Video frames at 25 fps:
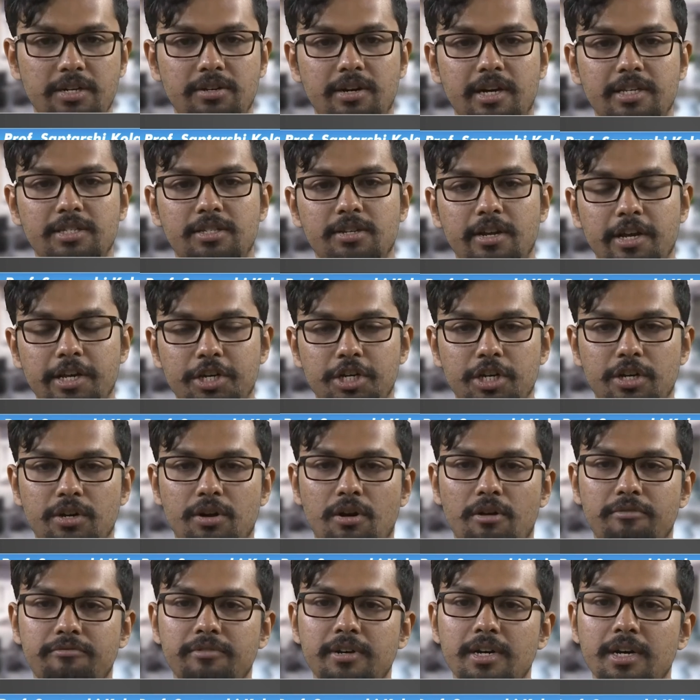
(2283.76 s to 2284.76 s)
translation
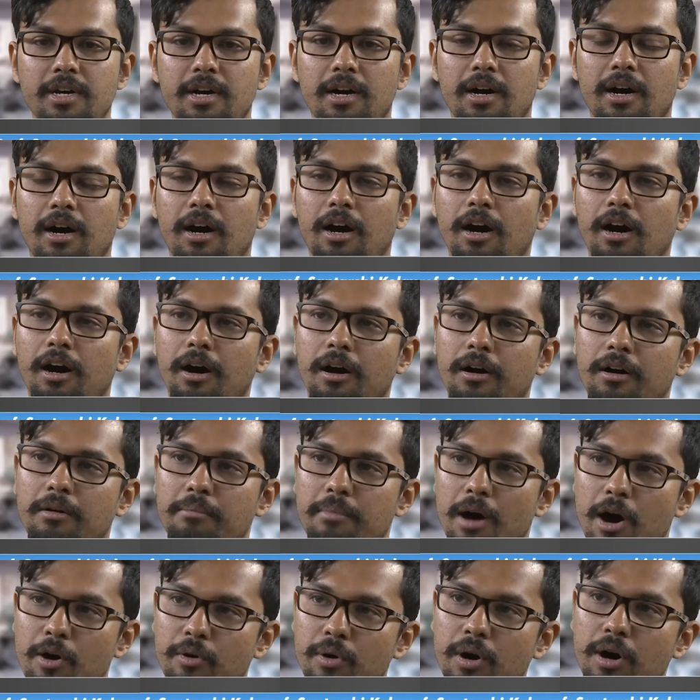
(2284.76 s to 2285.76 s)
of
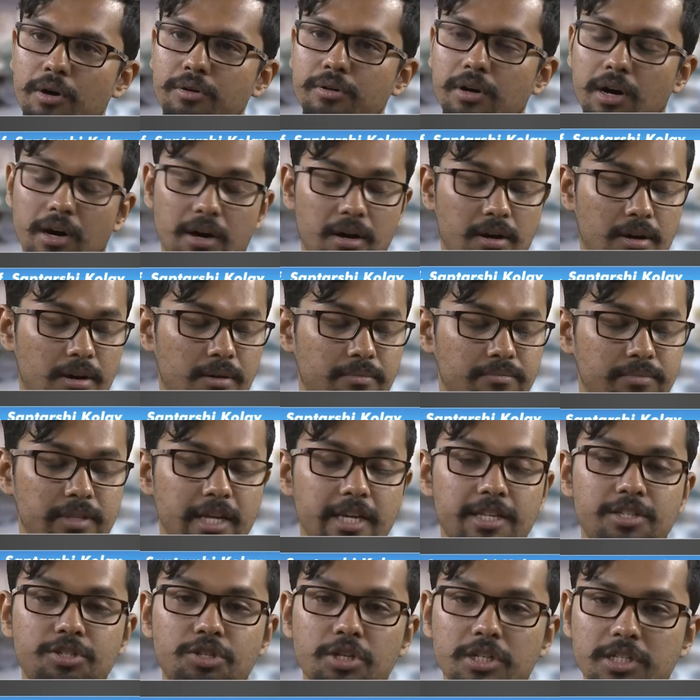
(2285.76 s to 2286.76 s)
Bauhaus, um,
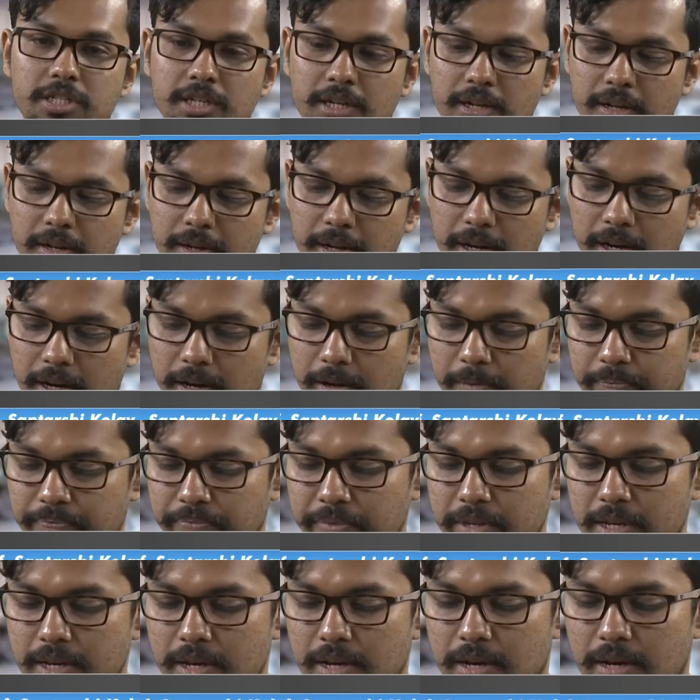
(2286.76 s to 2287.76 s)
De Stijl um,
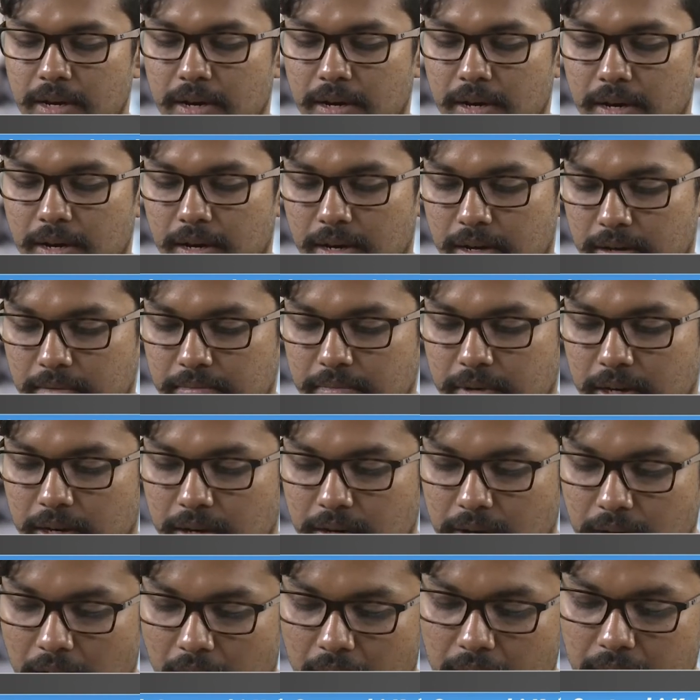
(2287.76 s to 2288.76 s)
um,
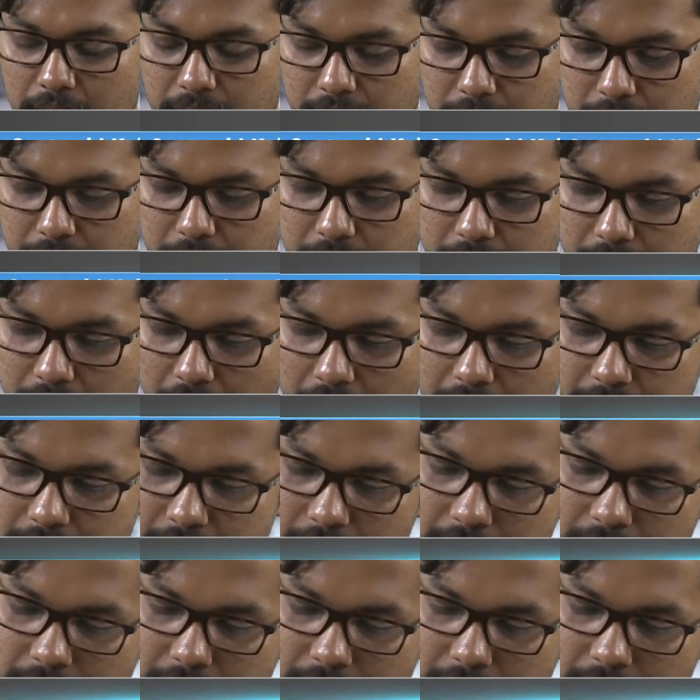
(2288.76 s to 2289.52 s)
um, the art